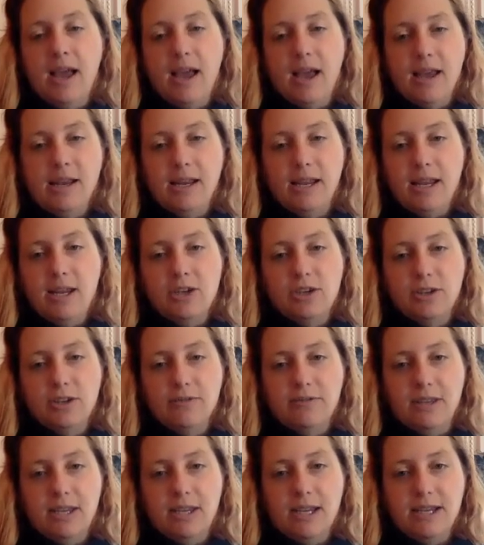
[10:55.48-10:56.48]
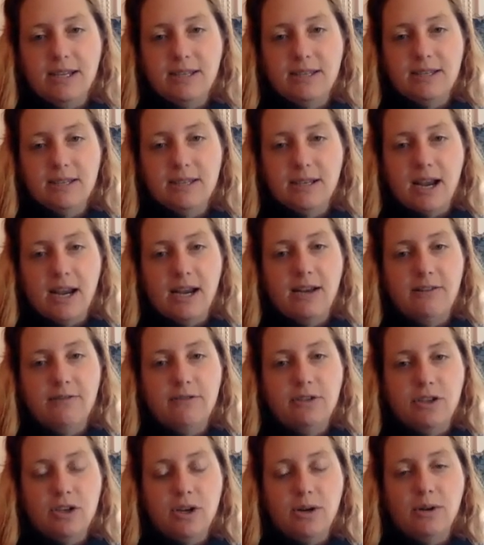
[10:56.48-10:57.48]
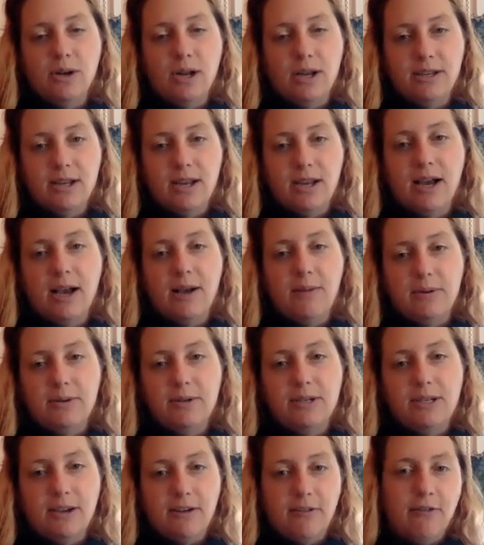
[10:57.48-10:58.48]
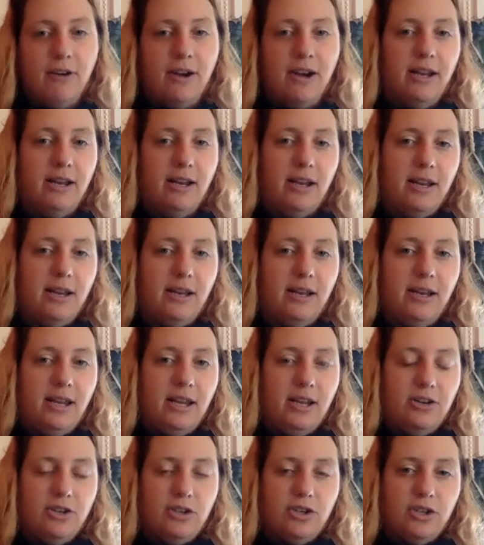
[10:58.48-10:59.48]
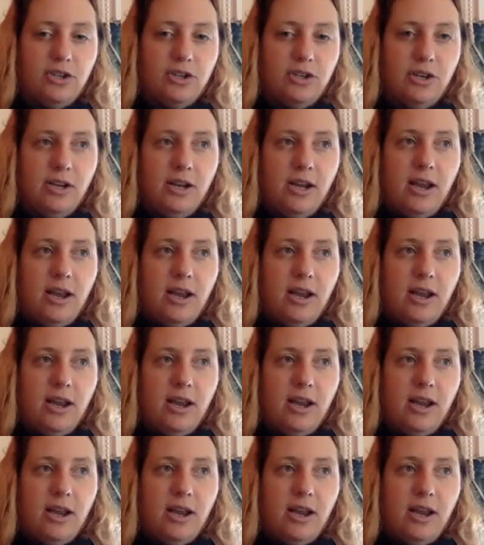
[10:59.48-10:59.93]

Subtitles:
And each of these kind of showed up different in each